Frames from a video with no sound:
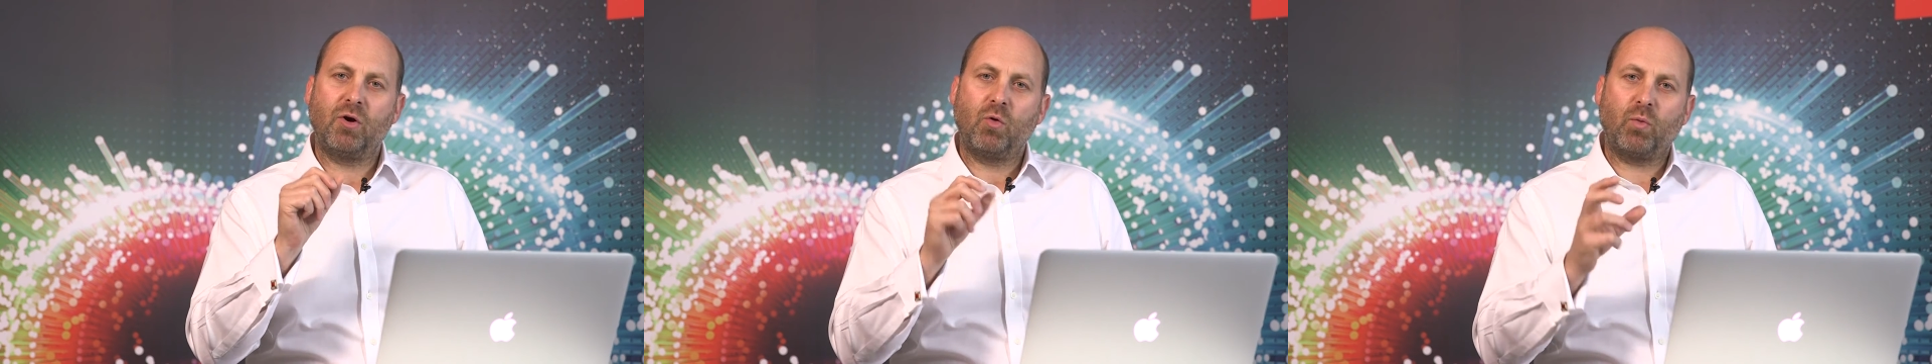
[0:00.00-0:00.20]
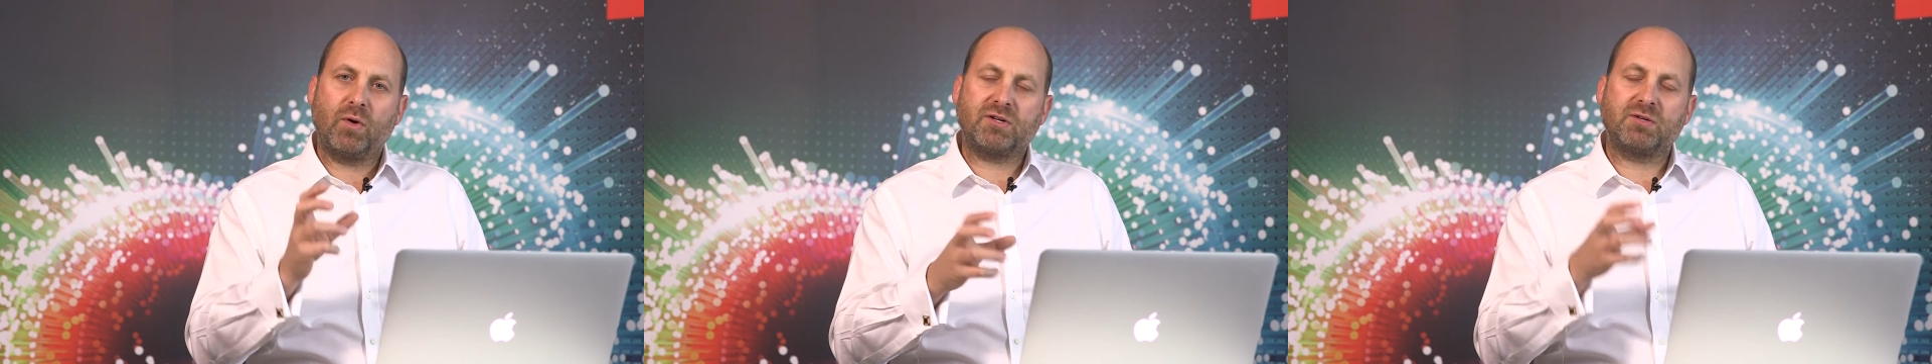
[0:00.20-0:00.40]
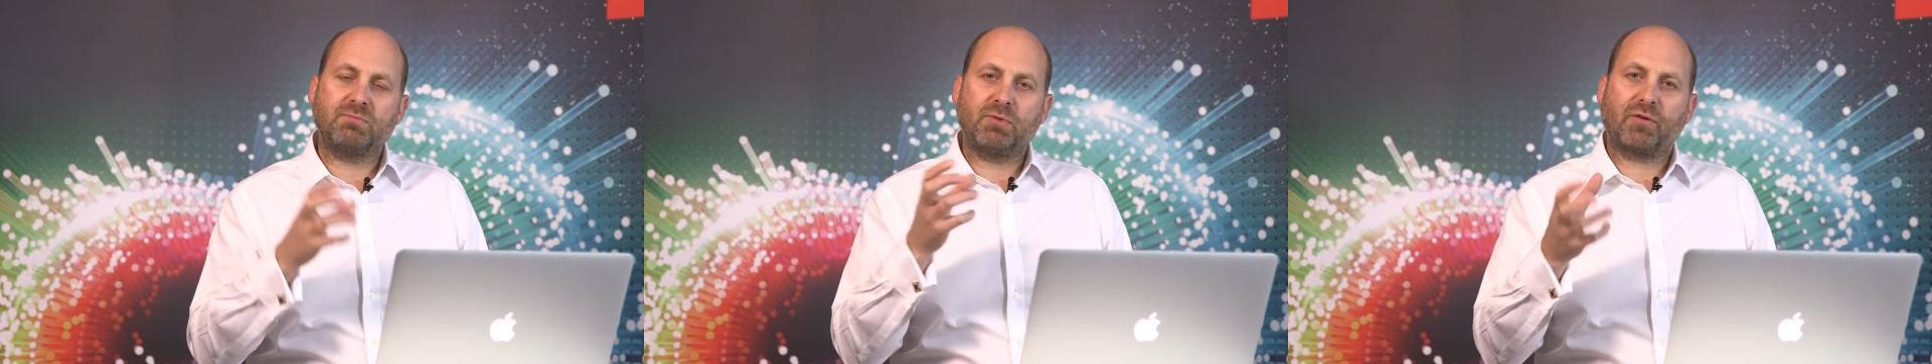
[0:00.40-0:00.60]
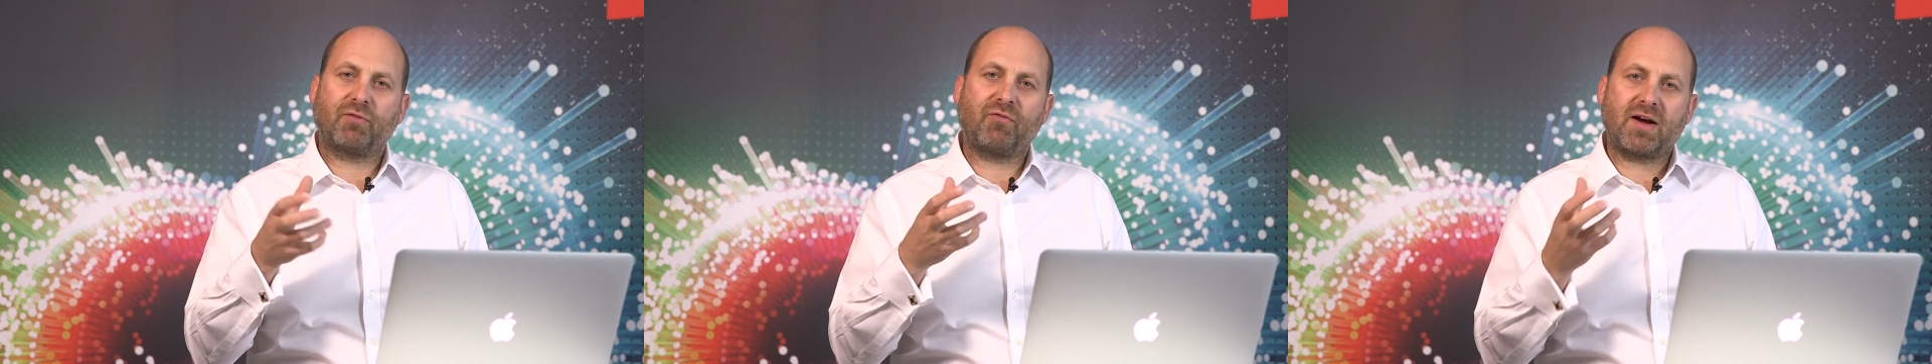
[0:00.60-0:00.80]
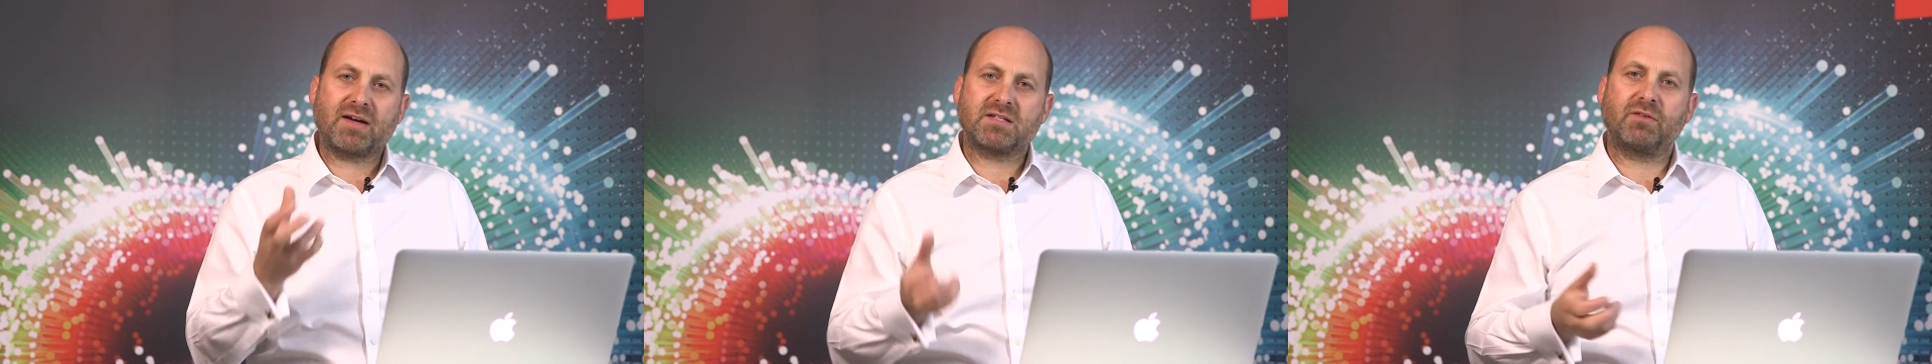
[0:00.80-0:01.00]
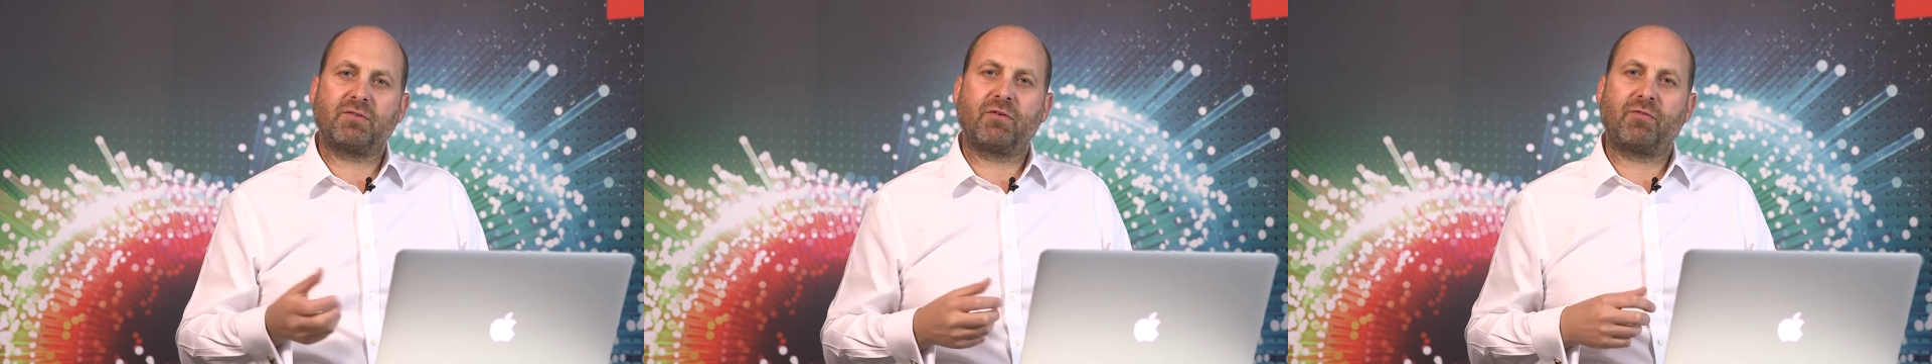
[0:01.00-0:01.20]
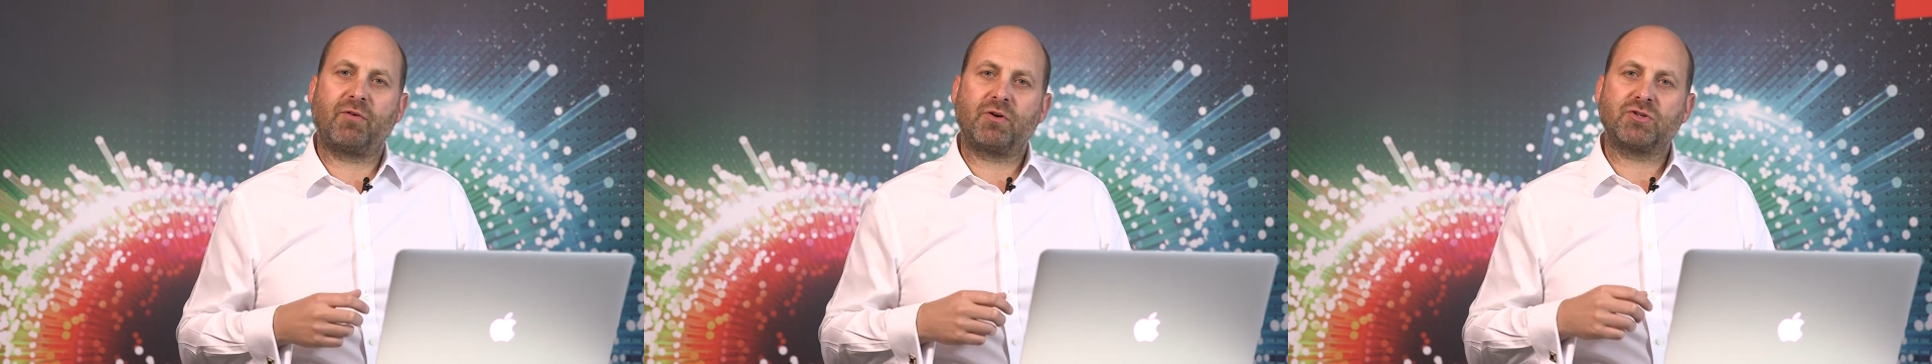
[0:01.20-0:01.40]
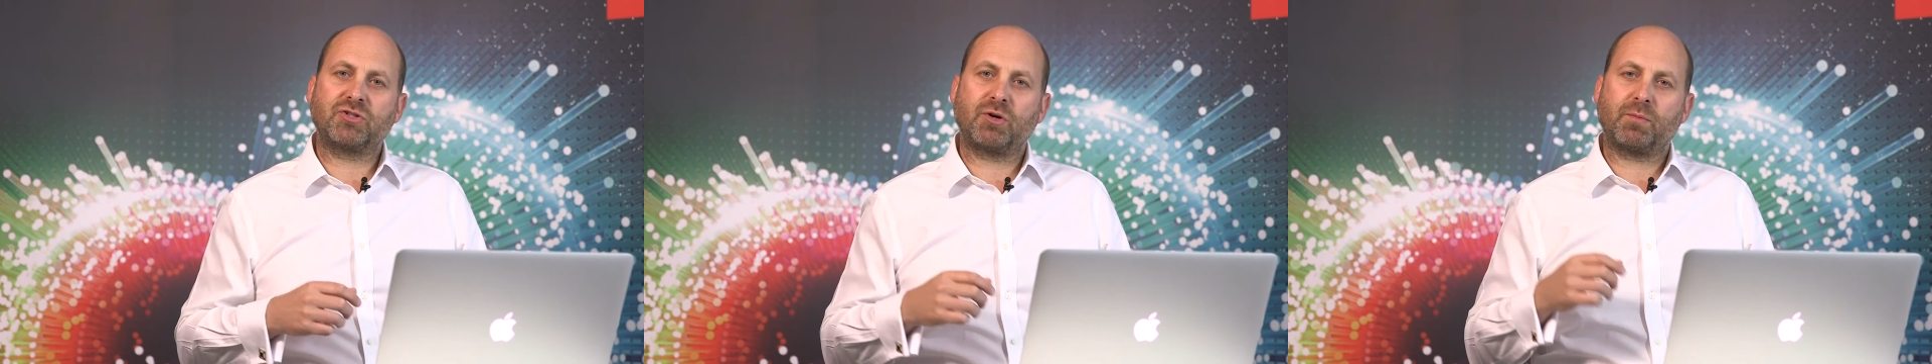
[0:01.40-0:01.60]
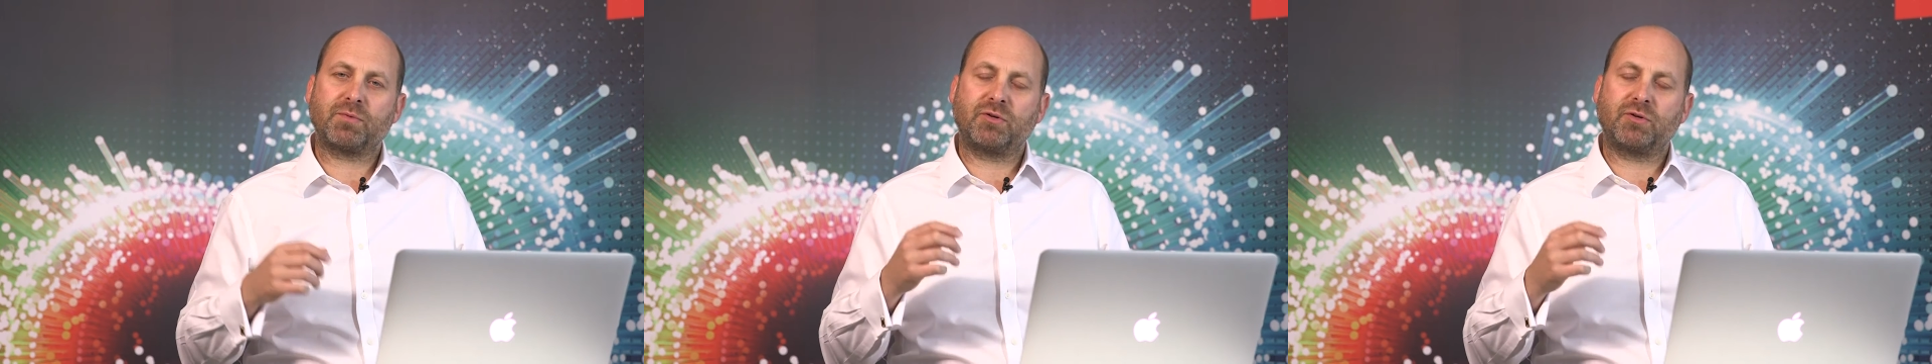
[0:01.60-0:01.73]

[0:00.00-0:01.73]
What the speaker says: which is much faster for Photoshop.